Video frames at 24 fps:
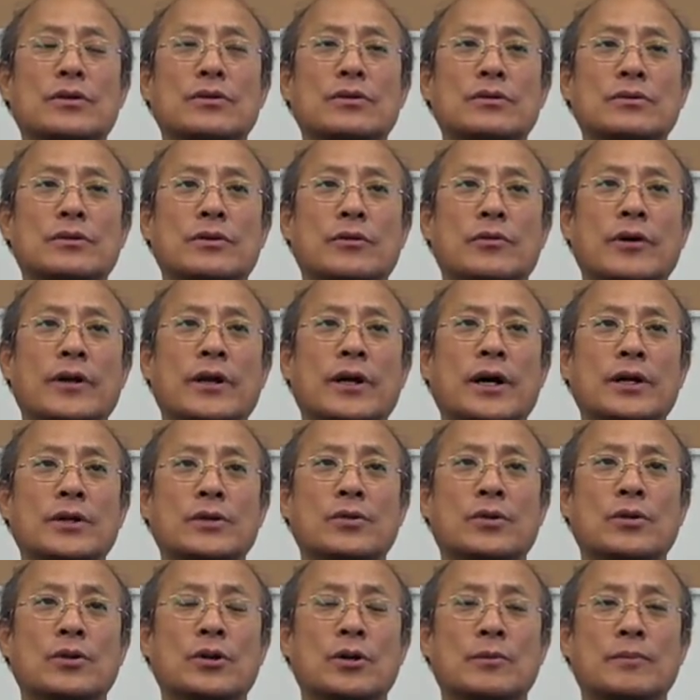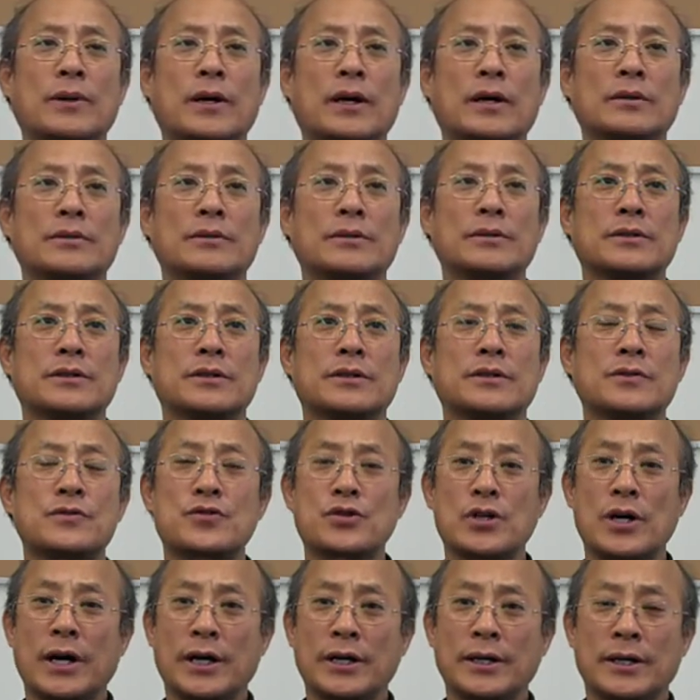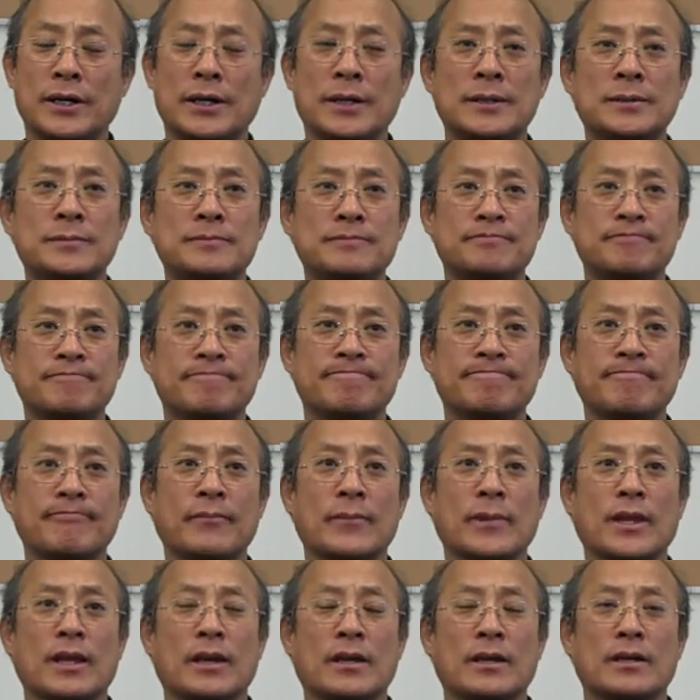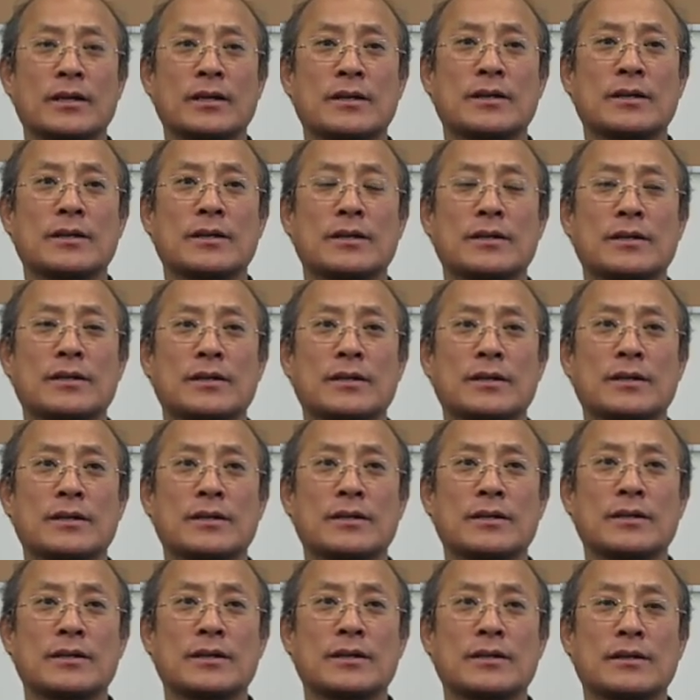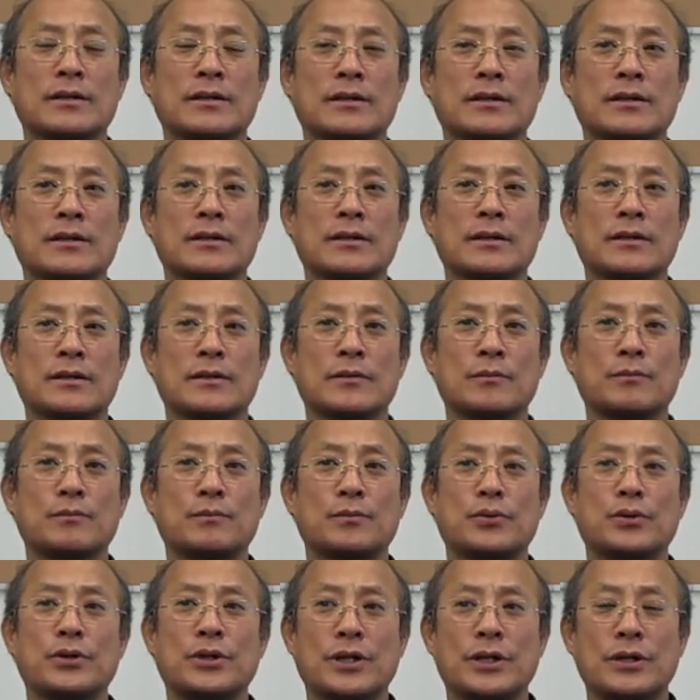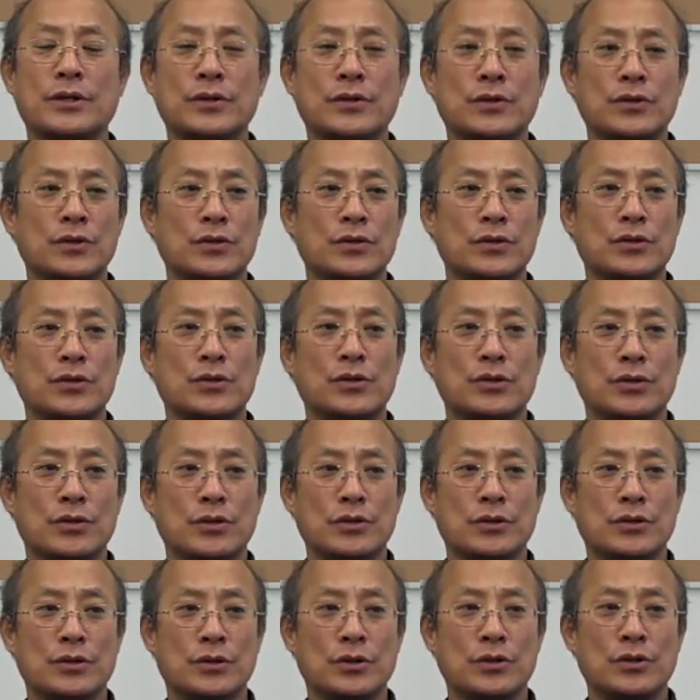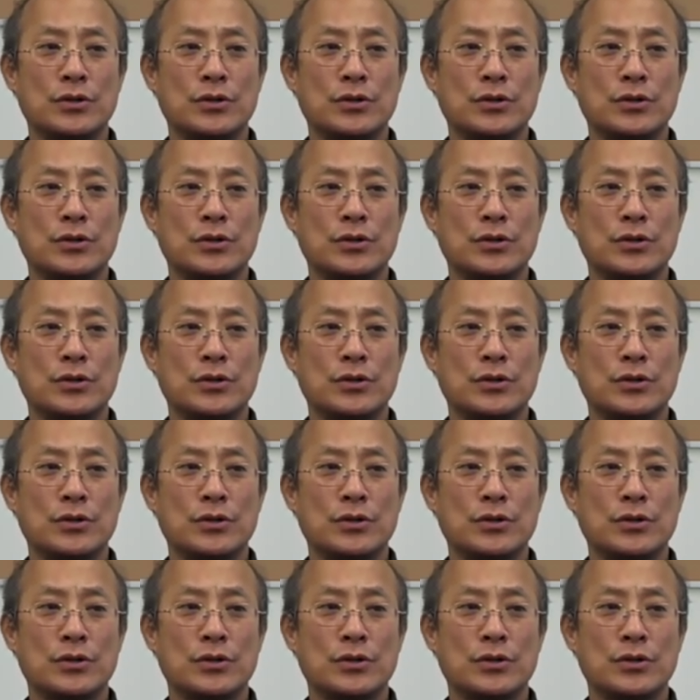know, the, when I talk things, about you know. China, -huh. the the the putting you, the,